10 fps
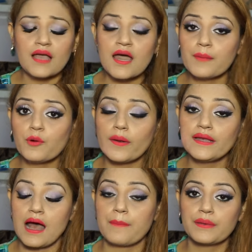And I'm quite
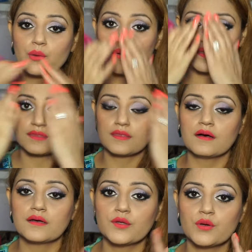happy with,
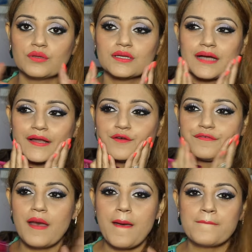you know, the kind
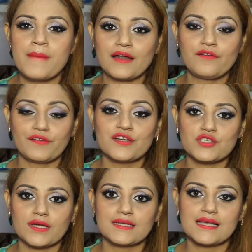of matte finish
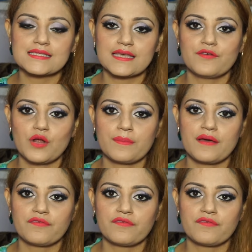that it has given on my